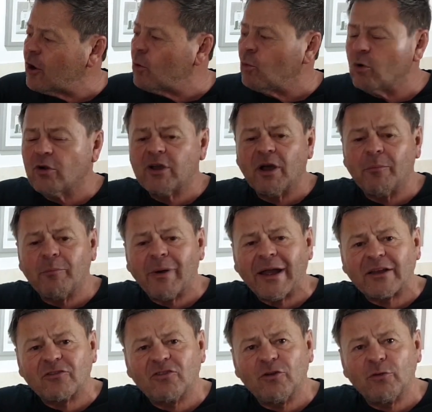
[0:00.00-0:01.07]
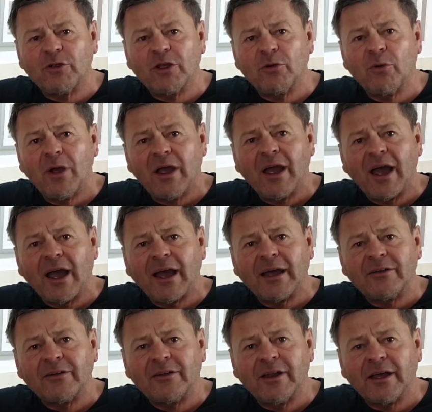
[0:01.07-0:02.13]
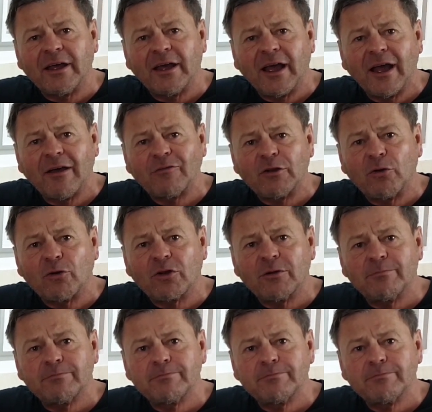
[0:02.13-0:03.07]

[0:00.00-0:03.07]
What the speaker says: we'll come back to you and have a look.